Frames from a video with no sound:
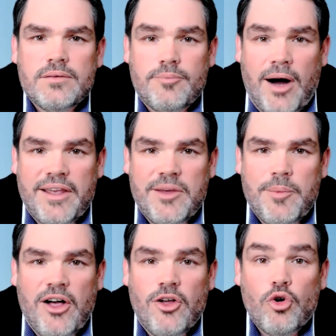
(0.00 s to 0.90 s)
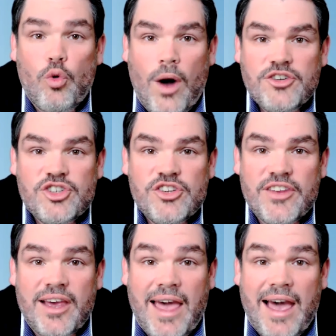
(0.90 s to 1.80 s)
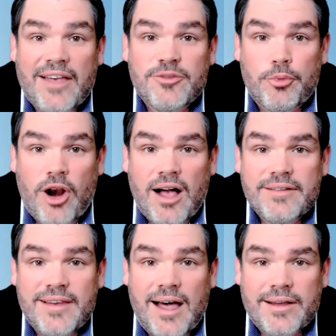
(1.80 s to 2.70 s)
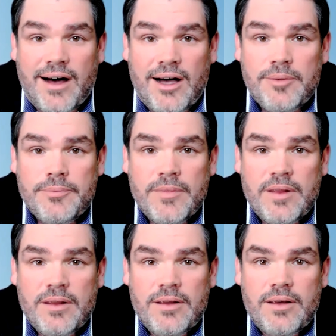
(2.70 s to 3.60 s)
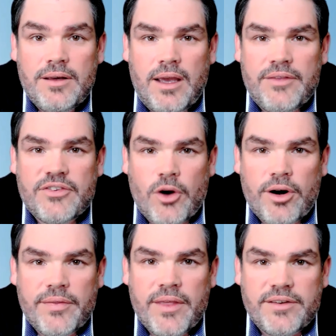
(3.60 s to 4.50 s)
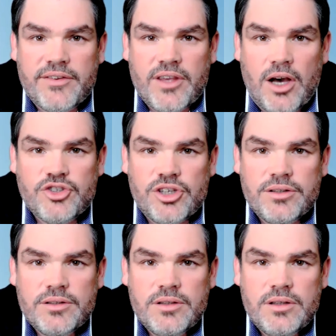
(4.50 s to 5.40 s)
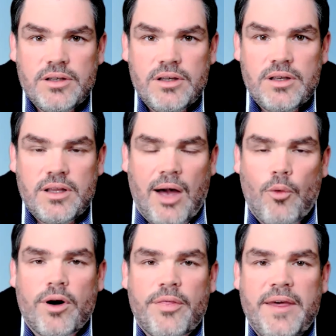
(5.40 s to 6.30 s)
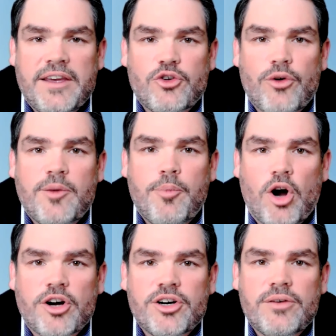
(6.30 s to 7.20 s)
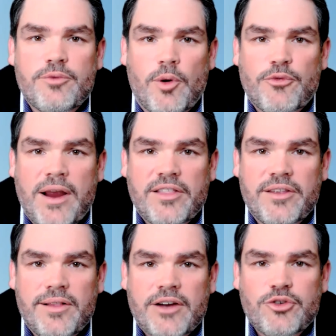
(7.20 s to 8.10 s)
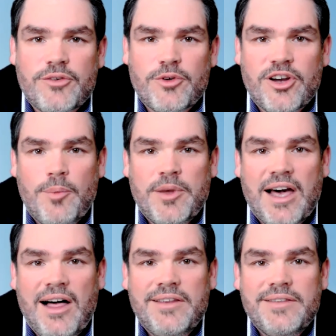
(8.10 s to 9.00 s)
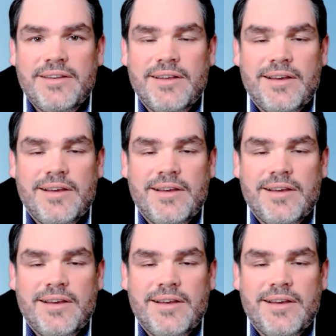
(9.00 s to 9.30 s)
my email, questions@askbrock.com, and starting that discussion. I want to thank Greg Parker from Franklin Electric for coming on.